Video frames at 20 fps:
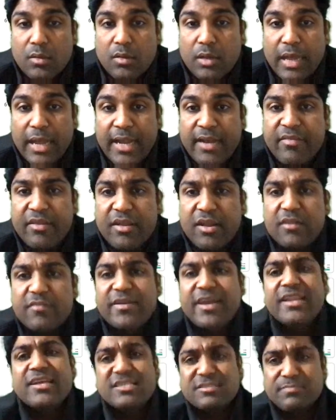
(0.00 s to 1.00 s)
And there are
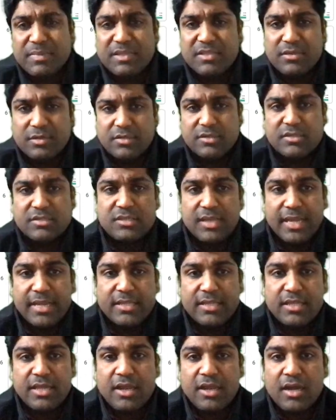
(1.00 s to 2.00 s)
various methods,
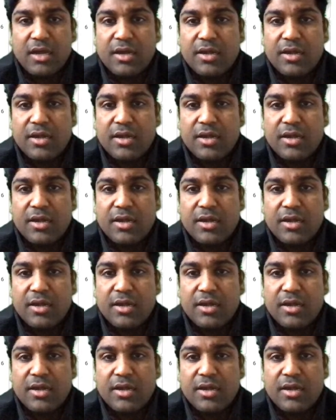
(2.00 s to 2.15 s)
like there is